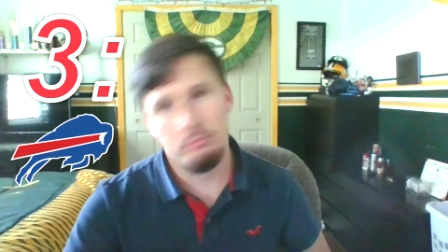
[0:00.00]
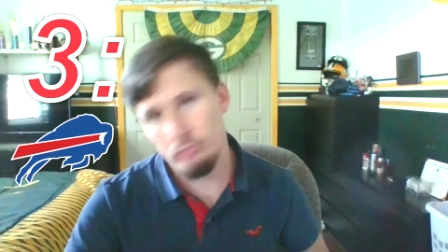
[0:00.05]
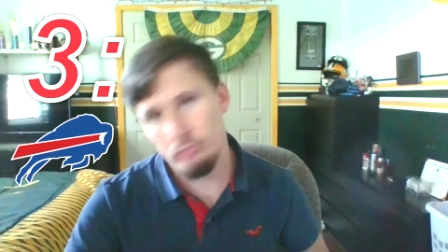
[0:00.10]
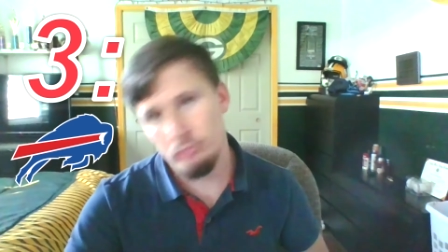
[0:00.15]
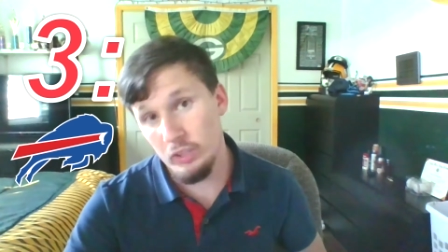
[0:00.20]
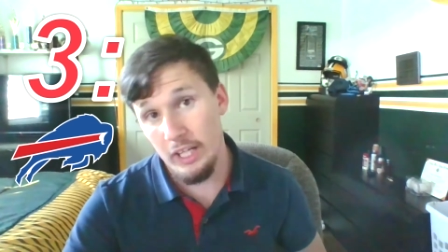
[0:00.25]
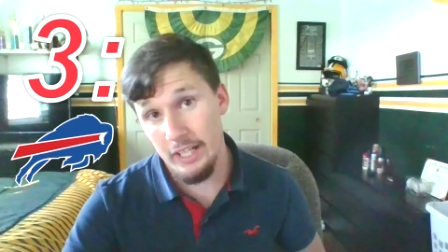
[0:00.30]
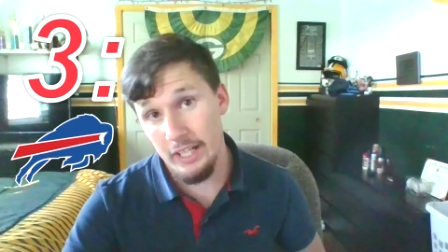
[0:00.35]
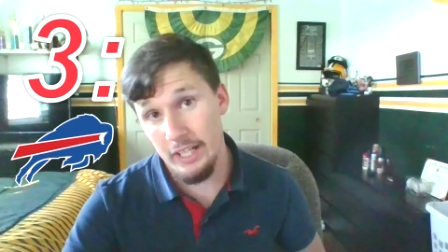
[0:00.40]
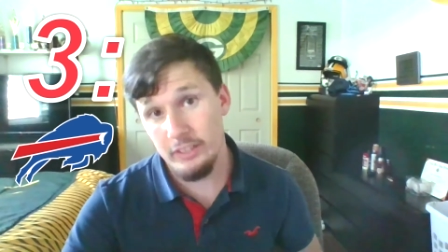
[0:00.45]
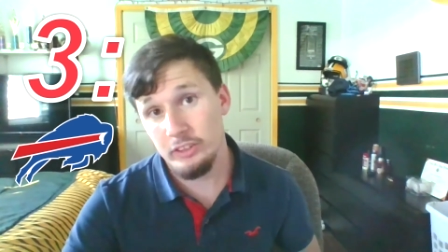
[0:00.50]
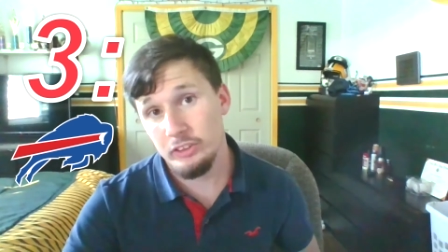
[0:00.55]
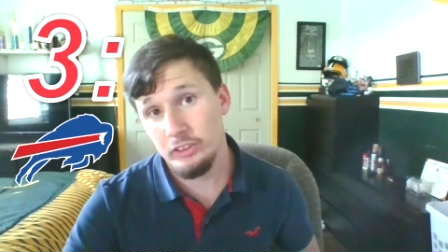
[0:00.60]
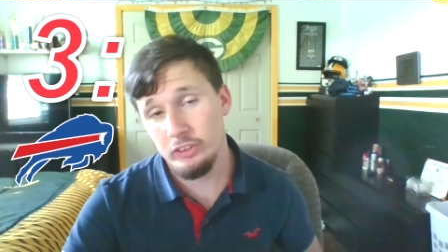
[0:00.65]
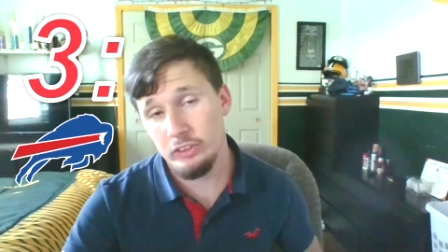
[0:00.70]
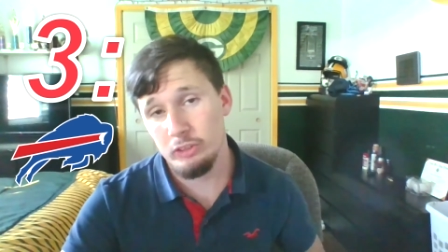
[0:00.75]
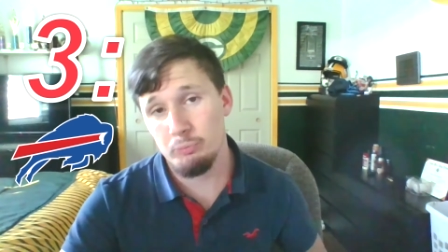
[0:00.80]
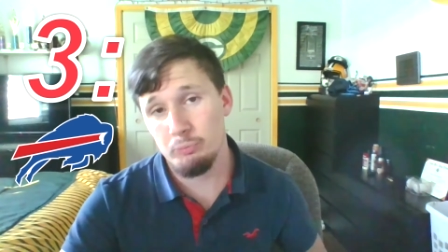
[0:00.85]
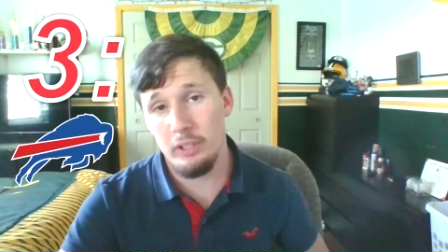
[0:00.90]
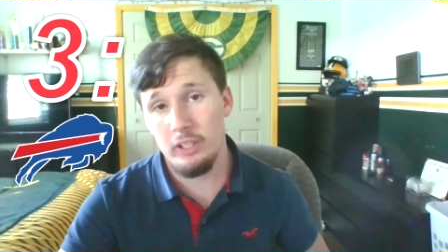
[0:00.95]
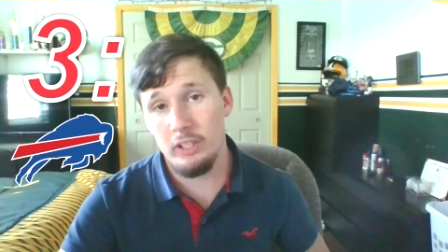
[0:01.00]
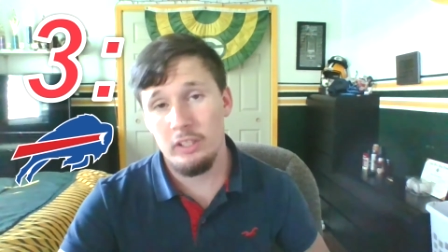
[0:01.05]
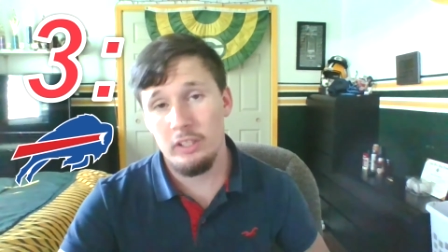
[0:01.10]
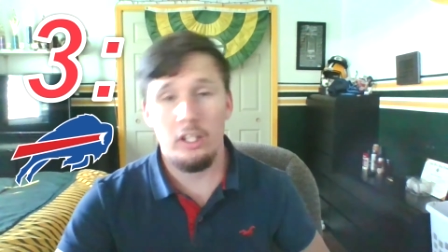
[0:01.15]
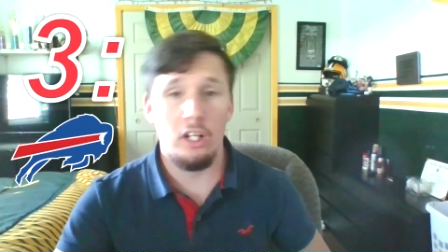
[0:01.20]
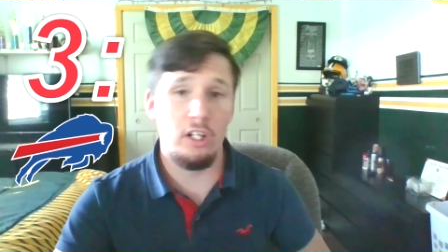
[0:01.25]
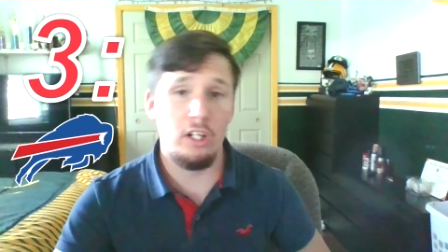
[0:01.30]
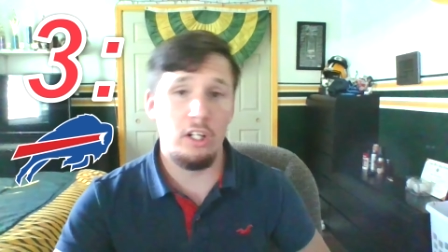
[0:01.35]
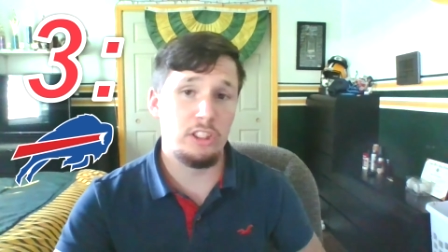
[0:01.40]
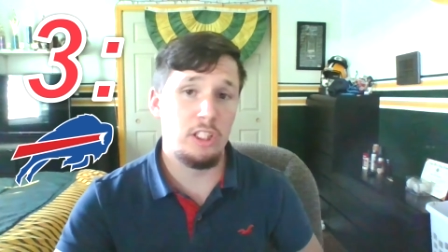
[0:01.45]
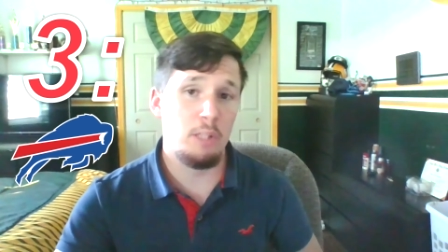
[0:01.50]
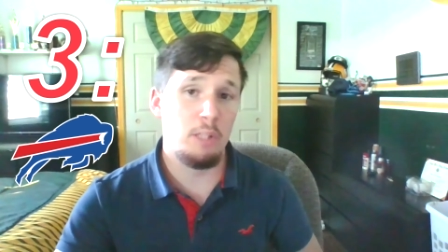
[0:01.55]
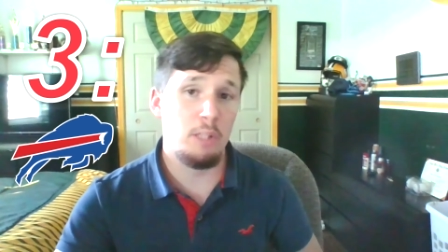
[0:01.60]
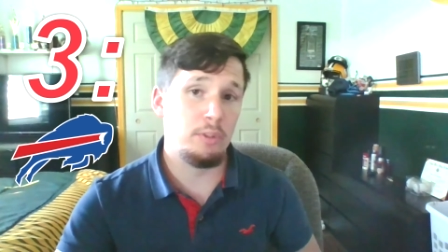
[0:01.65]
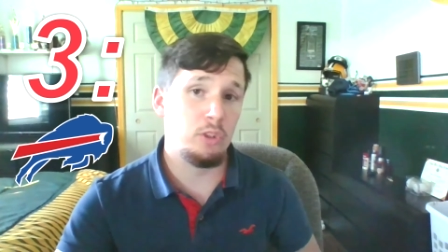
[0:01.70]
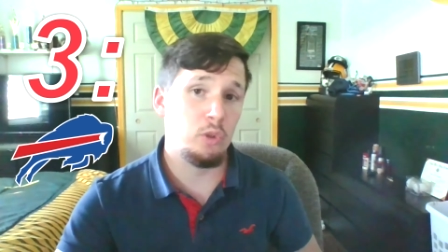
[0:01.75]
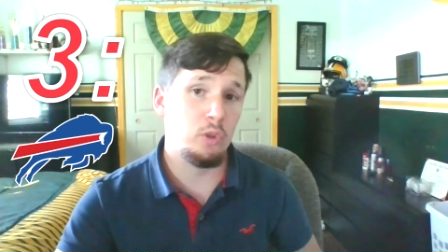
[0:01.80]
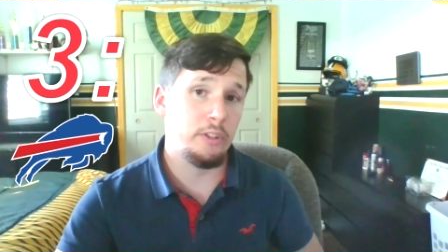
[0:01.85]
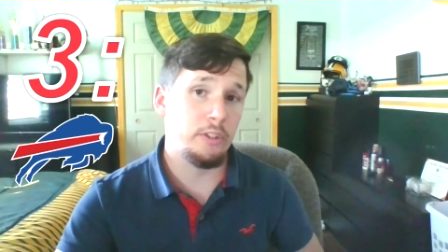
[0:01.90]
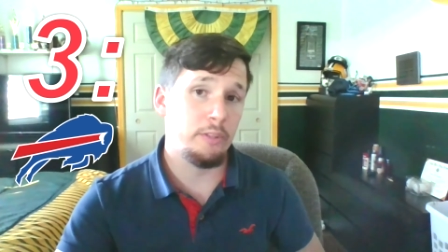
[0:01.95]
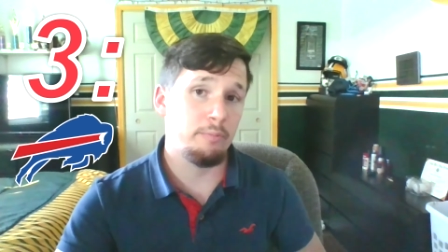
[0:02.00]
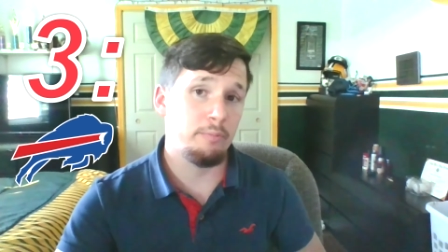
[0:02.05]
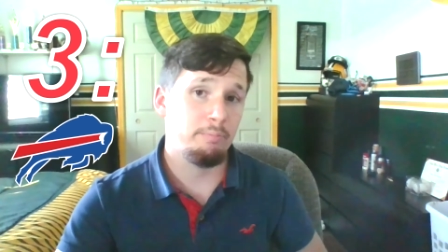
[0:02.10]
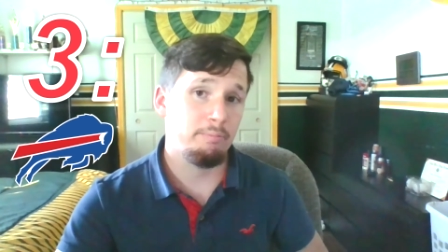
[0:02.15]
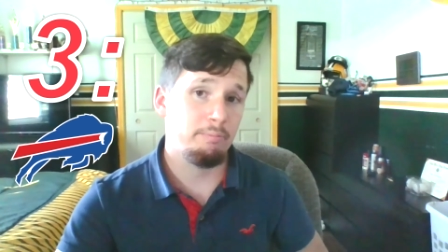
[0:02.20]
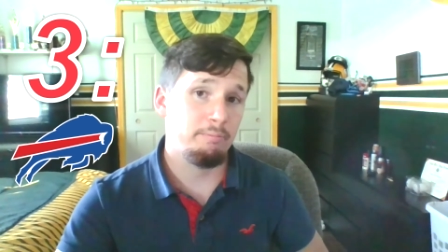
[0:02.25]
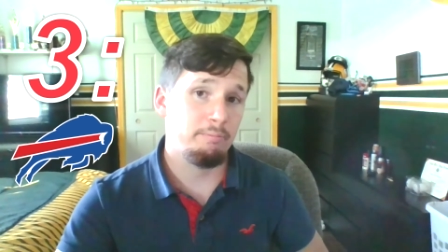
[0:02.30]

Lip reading: You got issues. But on to number 2 team.